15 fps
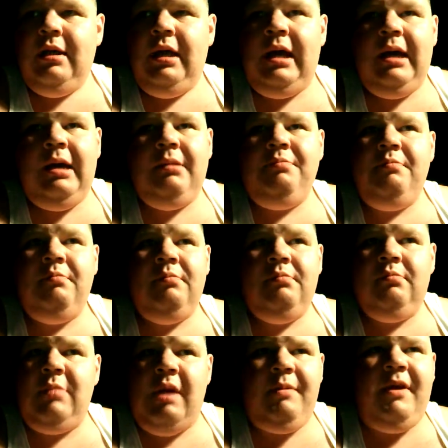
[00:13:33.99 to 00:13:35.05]
and
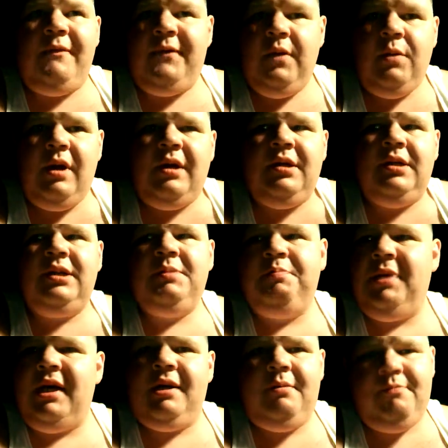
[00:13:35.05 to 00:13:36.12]
maybe a few others,
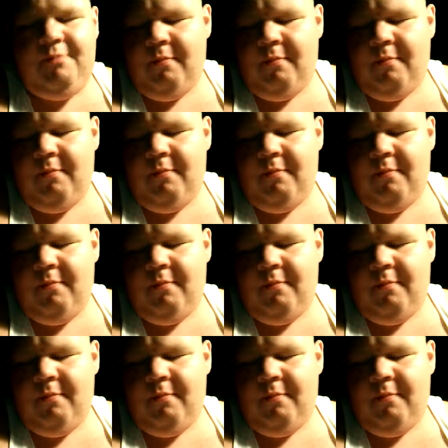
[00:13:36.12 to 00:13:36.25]
but